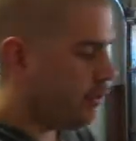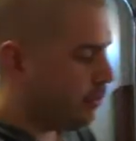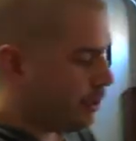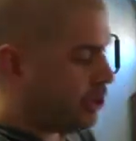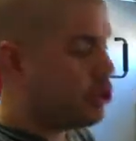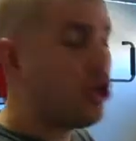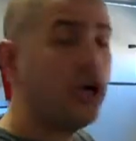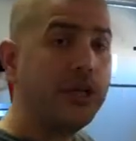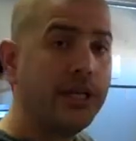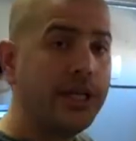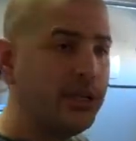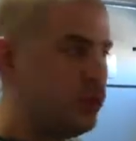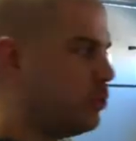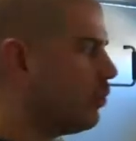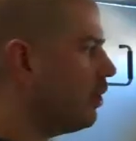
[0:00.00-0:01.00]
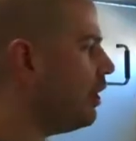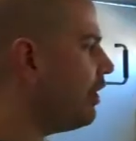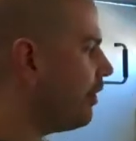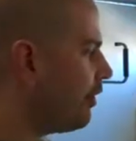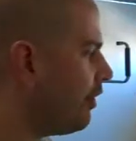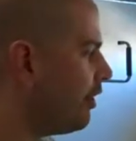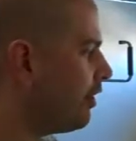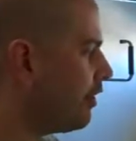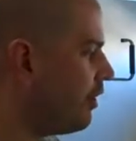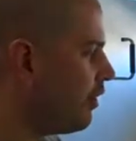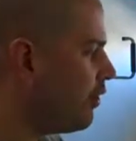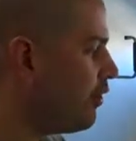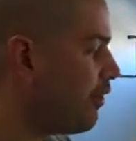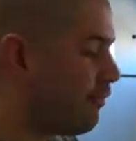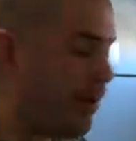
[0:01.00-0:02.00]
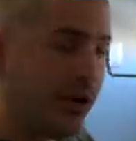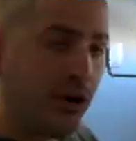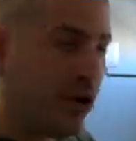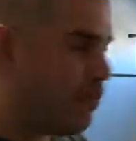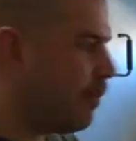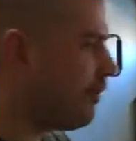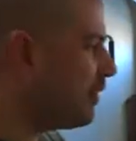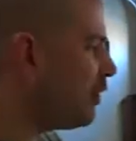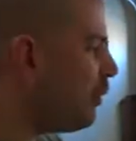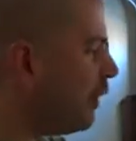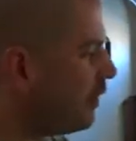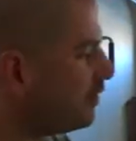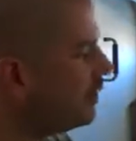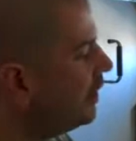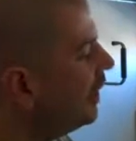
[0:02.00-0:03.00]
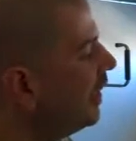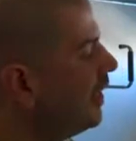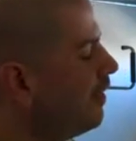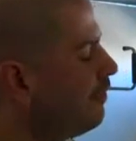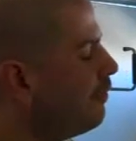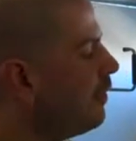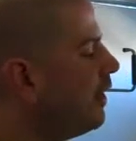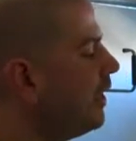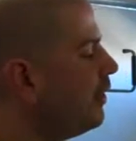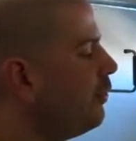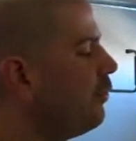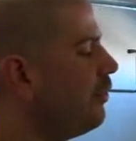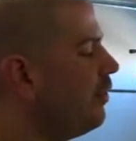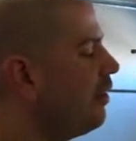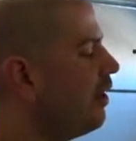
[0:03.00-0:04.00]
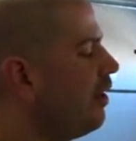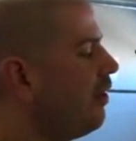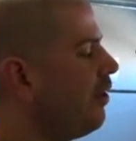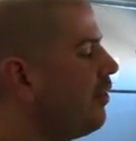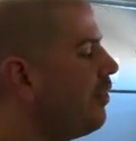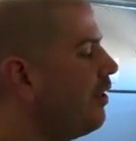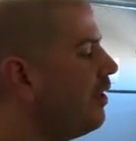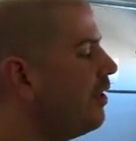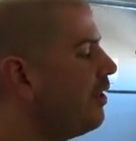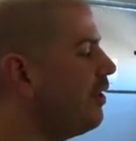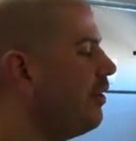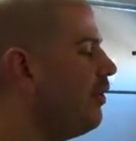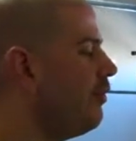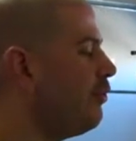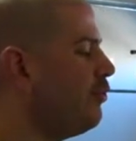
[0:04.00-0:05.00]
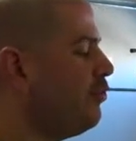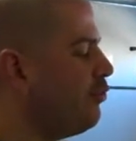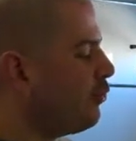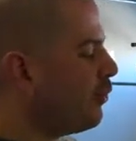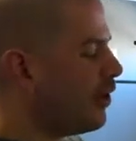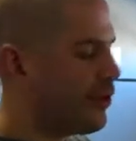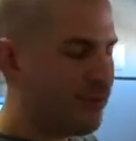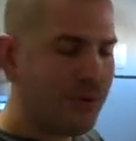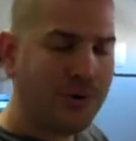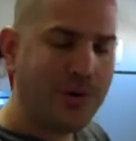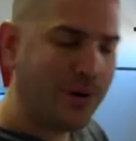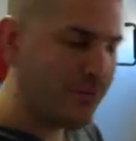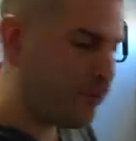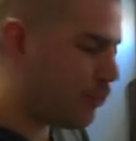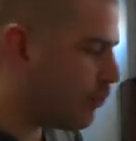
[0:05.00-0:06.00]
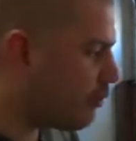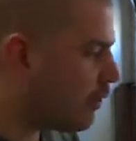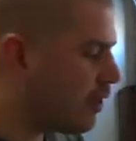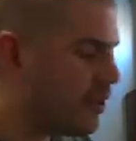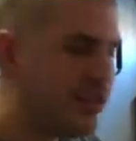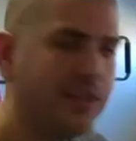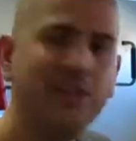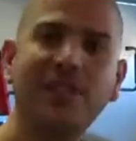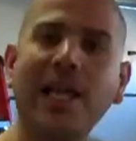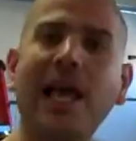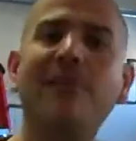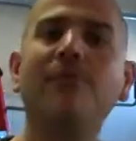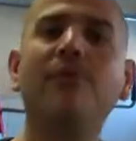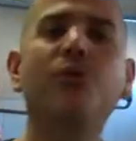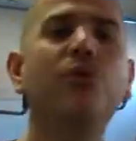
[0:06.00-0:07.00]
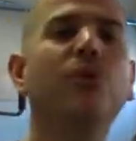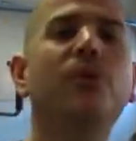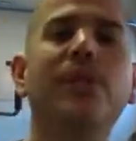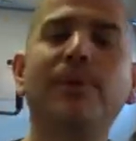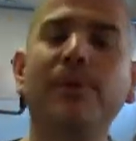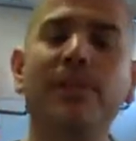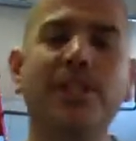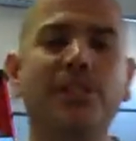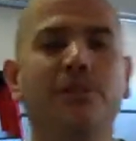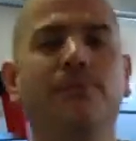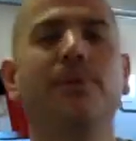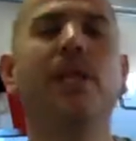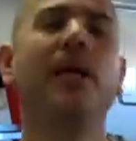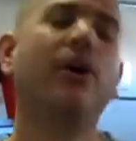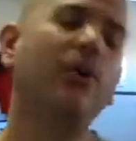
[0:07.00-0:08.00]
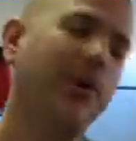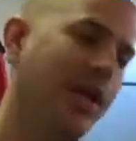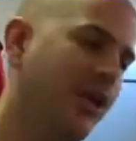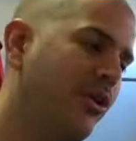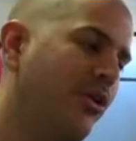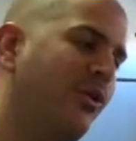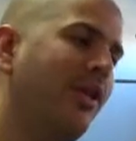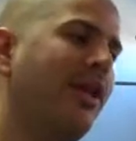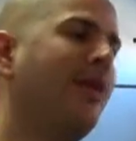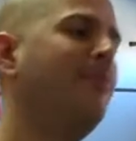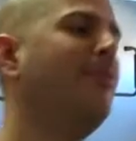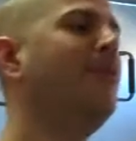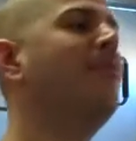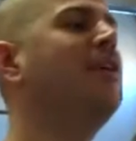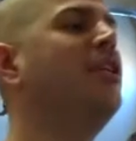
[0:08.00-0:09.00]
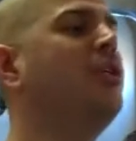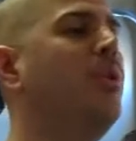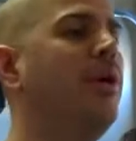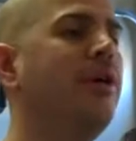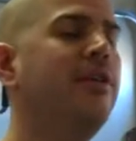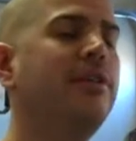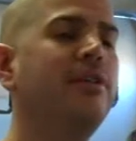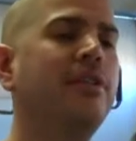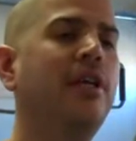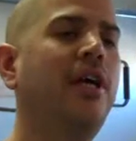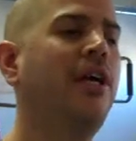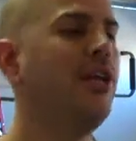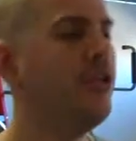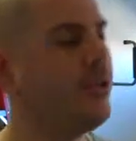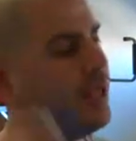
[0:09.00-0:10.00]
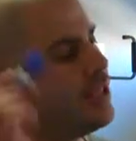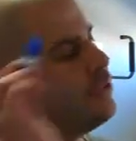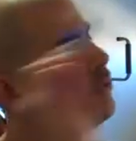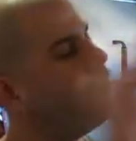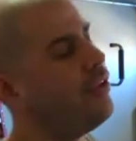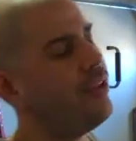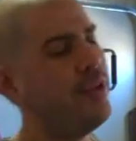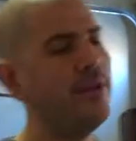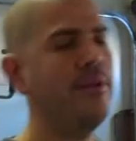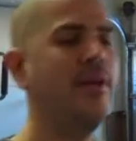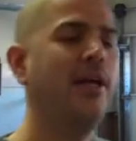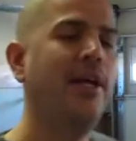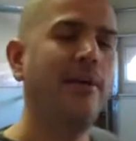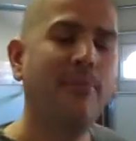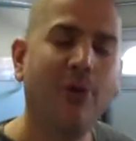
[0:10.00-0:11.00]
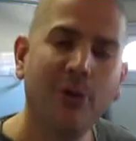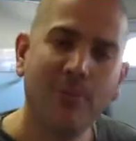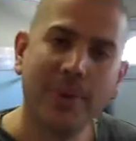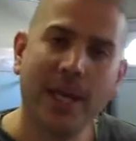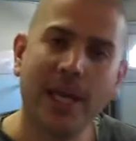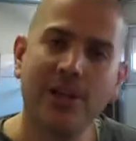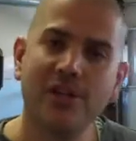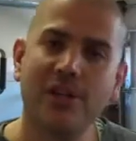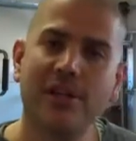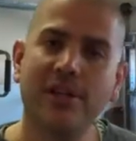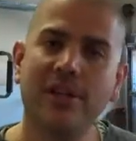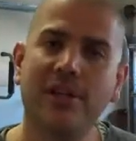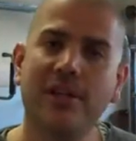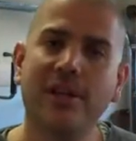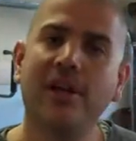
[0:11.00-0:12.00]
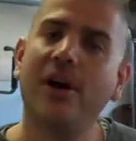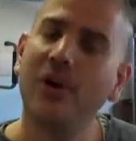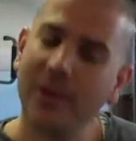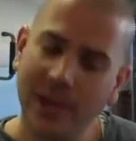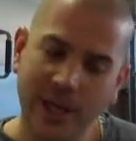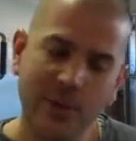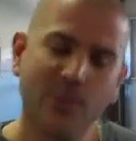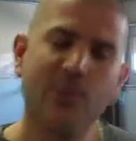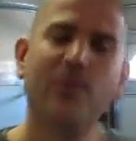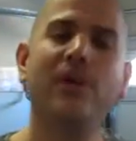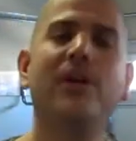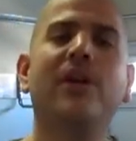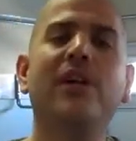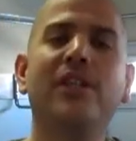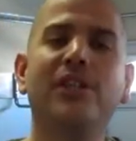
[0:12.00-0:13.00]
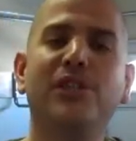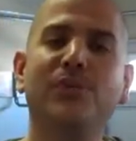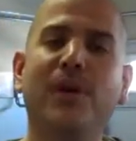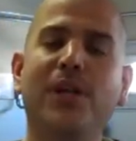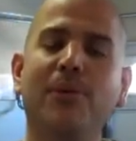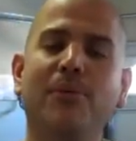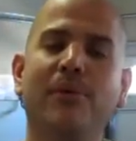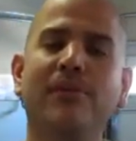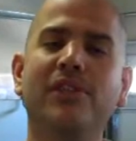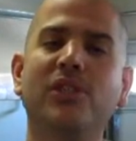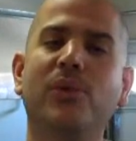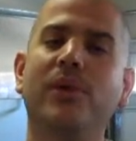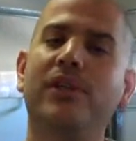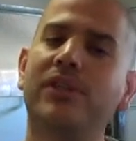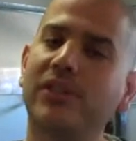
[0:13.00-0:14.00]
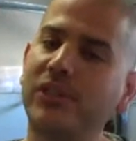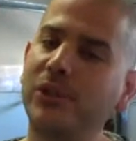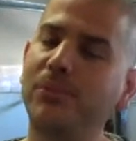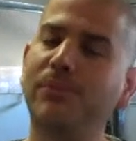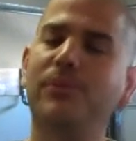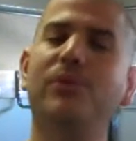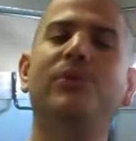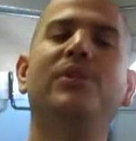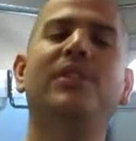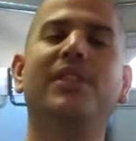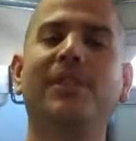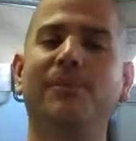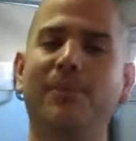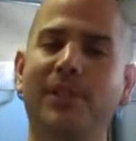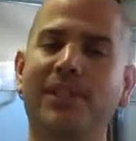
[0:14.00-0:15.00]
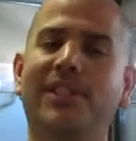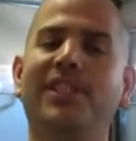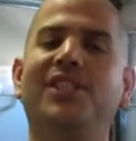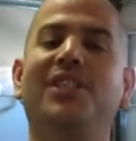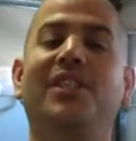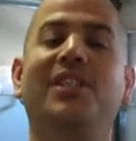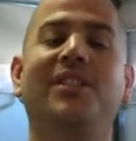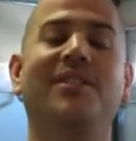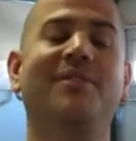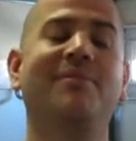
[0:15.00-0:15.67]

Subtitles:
with the chart that I drew earlier, you can find all the perfect squares. Forget doing all the 2 squared, 3 squared, 4 squared. Just have them do simple addition. Be like, okay, you don't like perfect squares. You don't like doing all the multiplication. Okay, just find your perfect squares using simple addition.